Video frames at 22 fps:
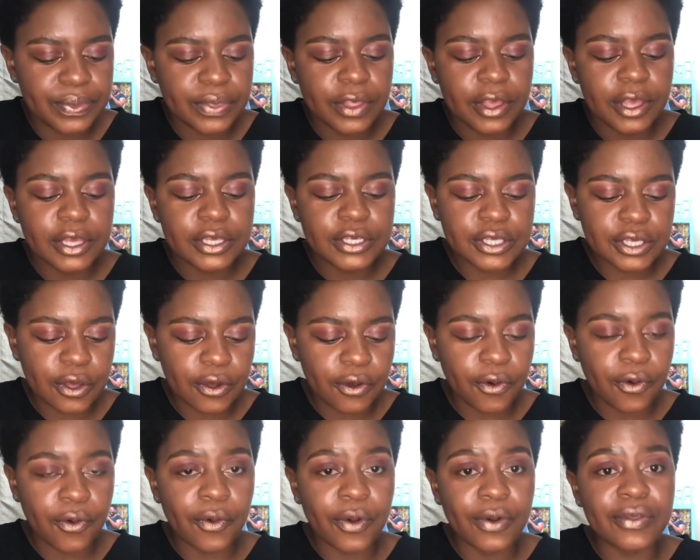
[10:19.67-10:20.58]

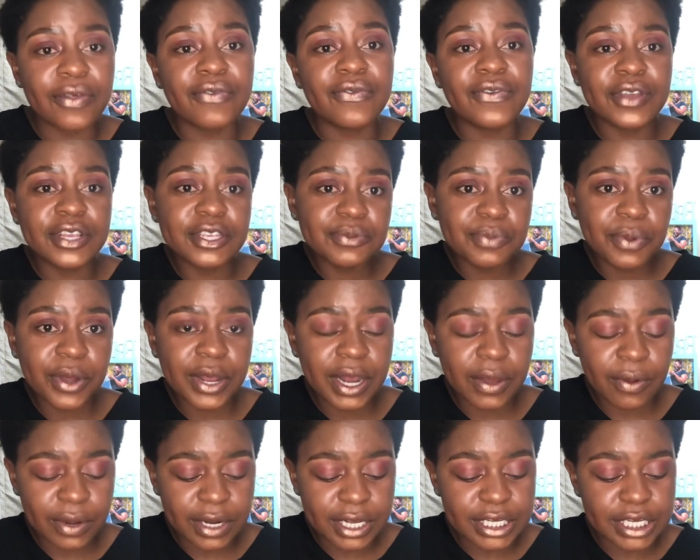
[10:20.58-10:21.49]
So the first point I want
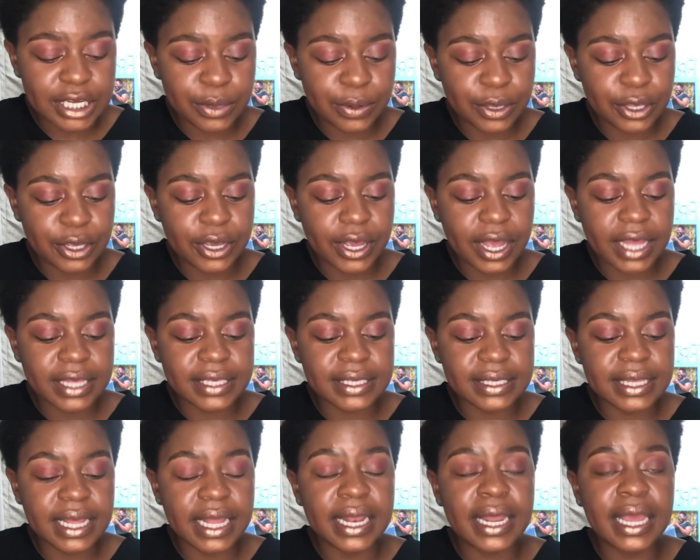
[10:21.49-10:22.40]
to share with you guys is
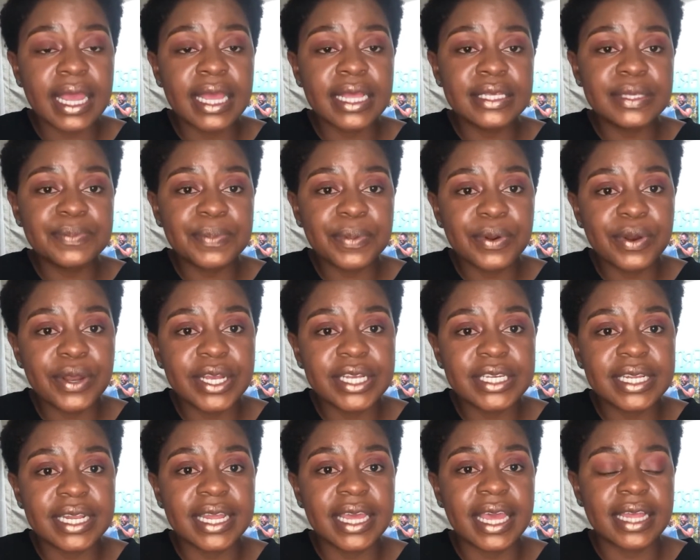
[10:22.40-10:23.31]
that
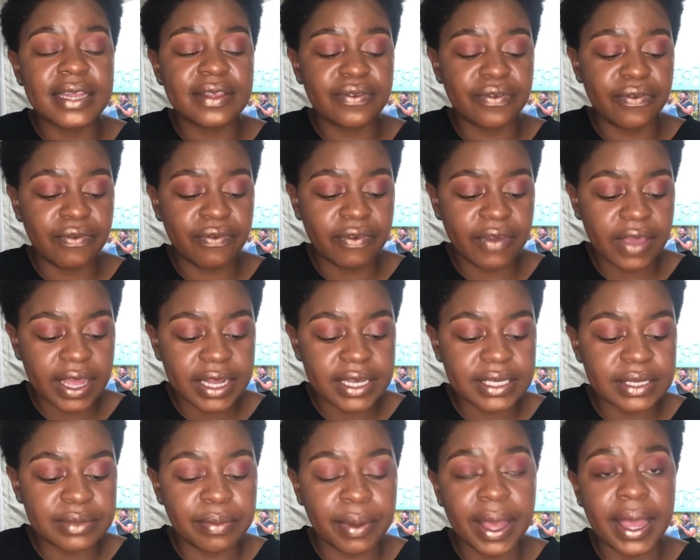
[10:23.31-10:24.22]
inspiration gets fed
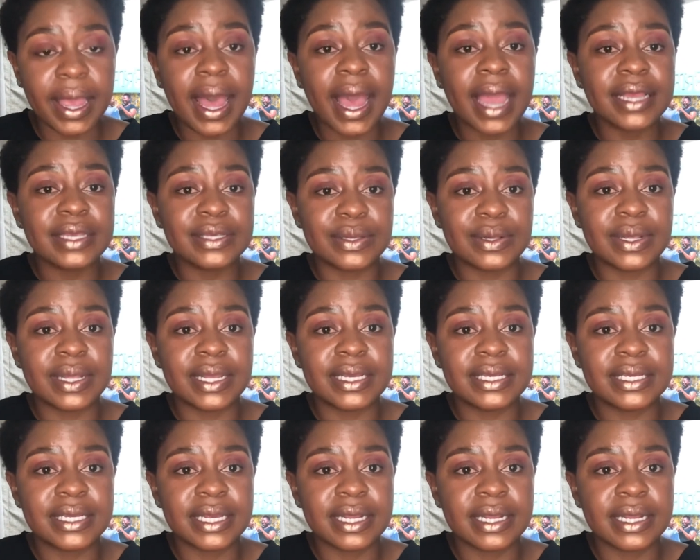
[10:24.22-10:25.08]
by isolation.